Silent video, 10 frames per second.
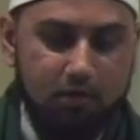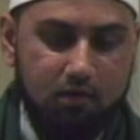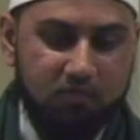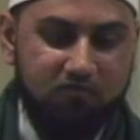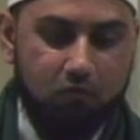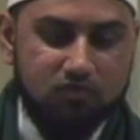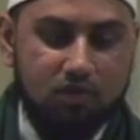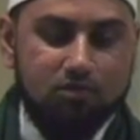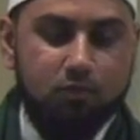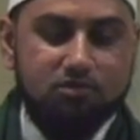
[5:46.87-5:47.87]
Number four, al
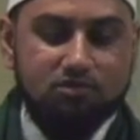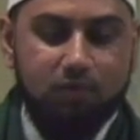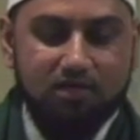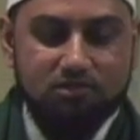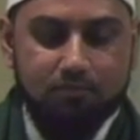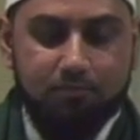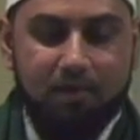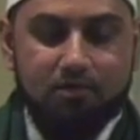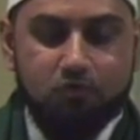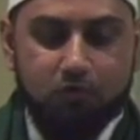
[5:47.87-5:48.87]
Witr is wajib,
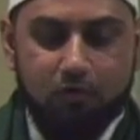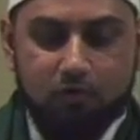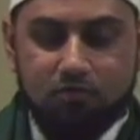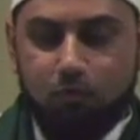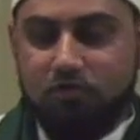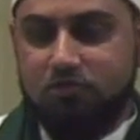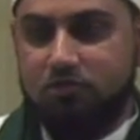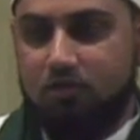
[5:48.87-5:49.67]
mandatory according to which